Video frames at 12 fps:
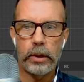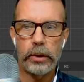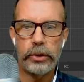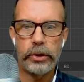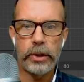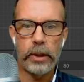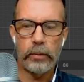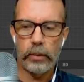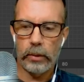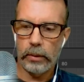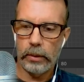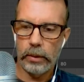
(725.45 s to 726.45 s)

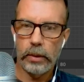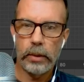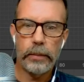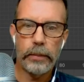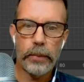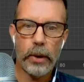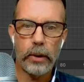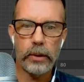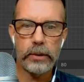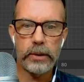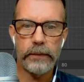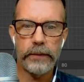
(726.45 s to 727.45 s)
general
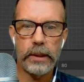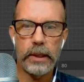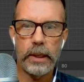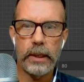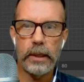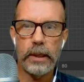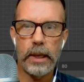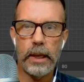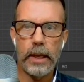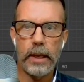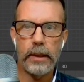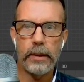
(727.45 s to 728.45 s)
parts of it and
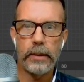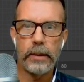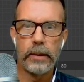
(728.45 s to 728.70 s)
then